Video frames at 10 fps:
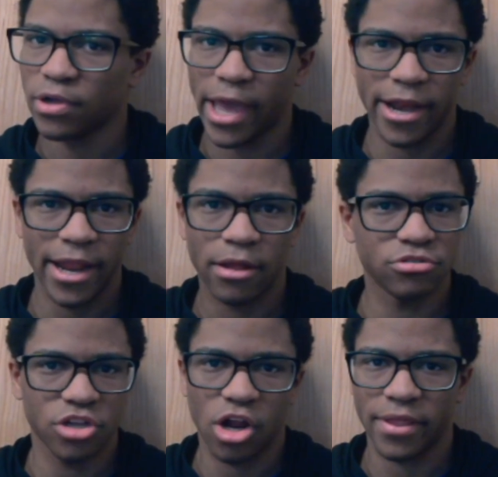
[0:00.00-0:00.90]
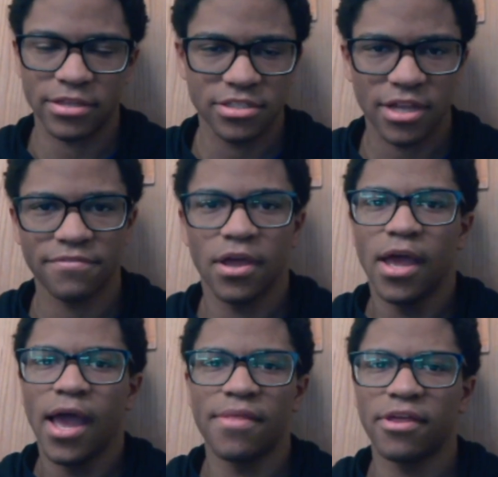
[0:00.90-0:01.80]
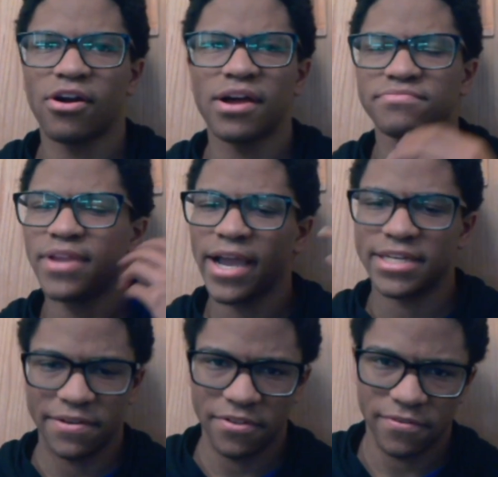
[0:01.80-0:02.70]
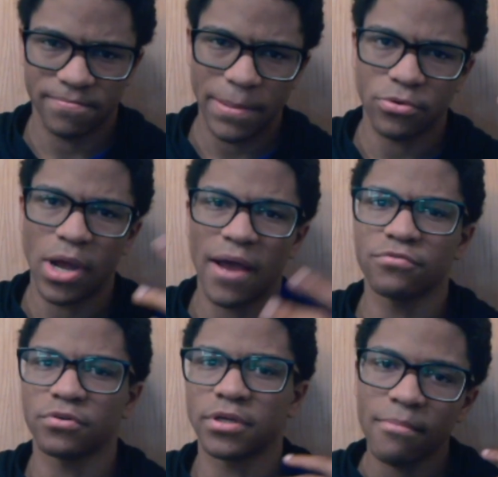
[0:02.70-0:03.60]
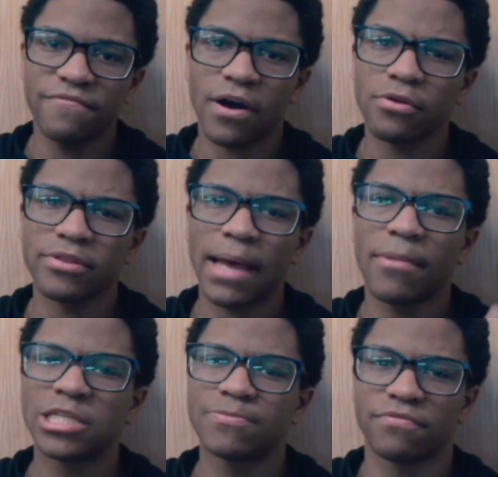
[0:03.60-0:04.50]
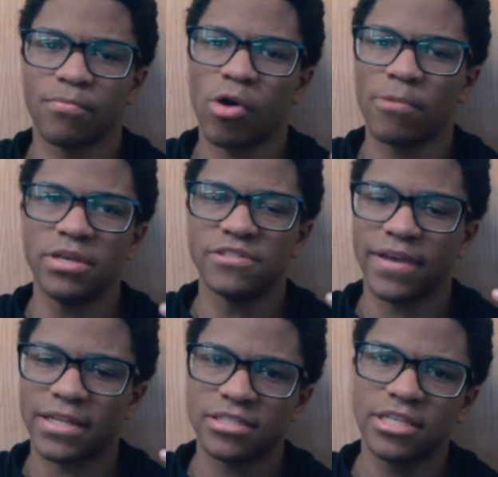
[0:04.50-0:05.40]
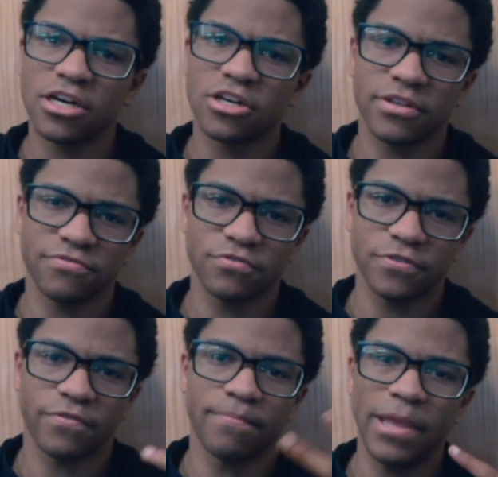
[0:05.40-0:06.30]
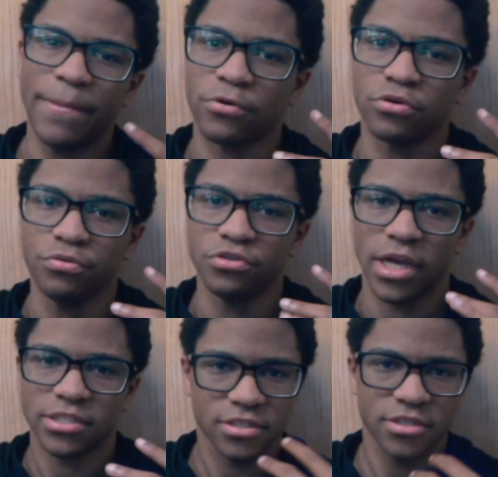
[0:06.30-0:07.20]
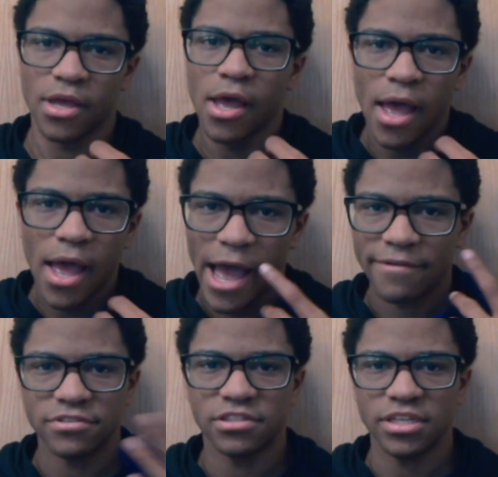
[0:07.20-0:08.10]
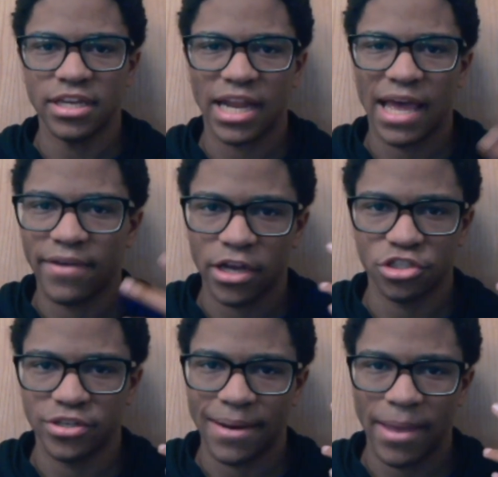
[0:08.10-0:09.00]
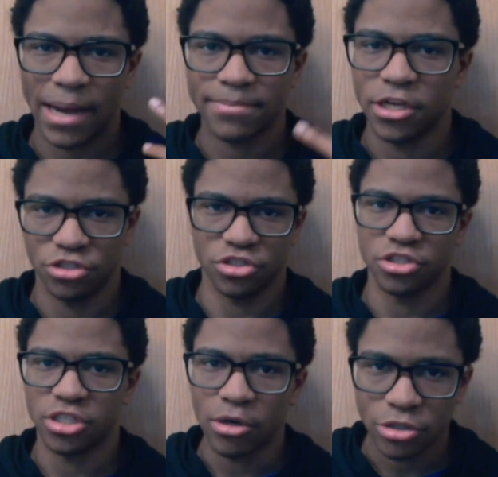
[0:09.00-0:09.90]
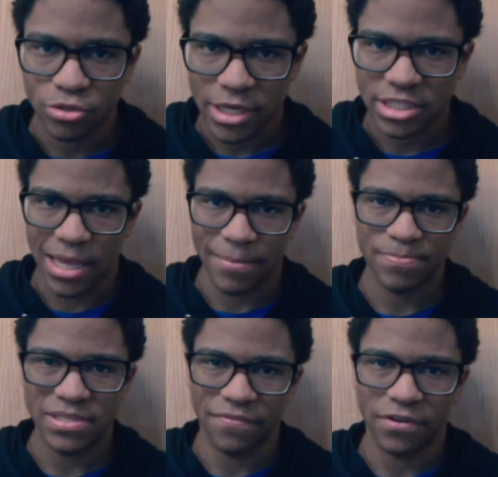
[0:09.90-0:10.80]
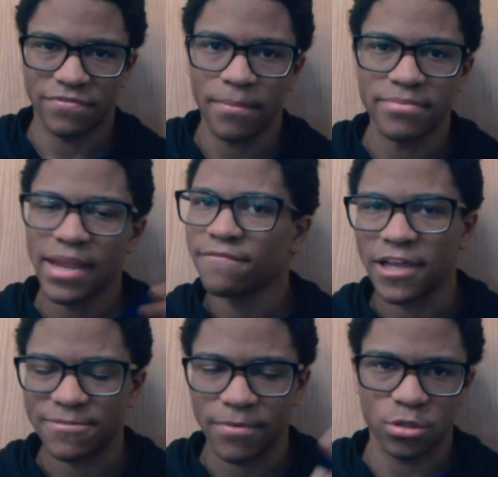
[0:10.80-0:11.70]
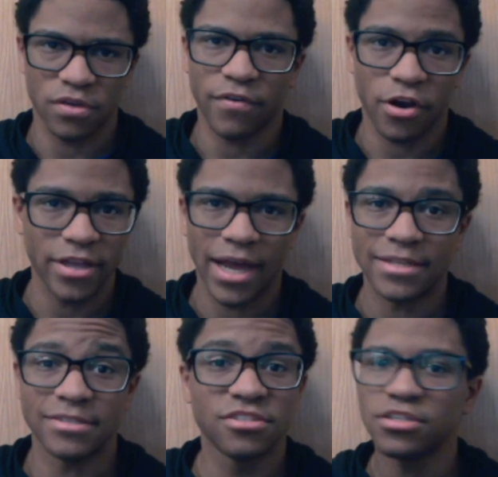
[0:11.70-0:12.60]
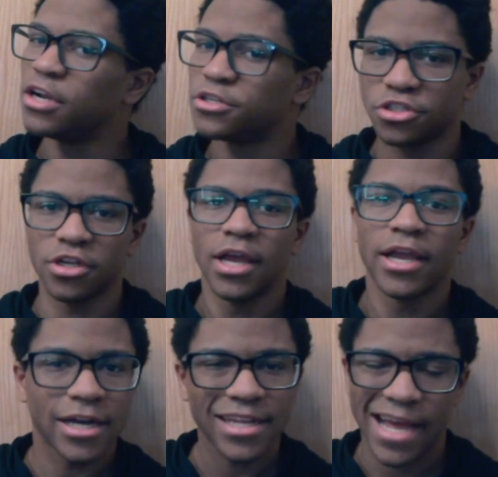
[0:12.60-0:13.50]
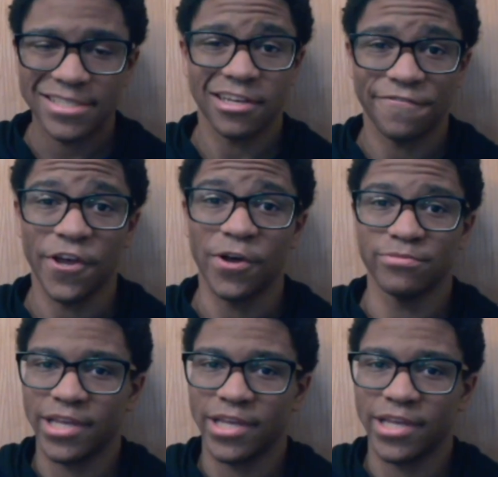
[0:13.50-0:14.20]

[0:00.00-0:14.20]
got announced and all that stuff, and then a lot of negativity from people who haven't really been following that much, but from One Piece fans still, and just from people who just have seen live action anime adaptations and don't trust them, specifically from Netflix, because we've already gotten such classic films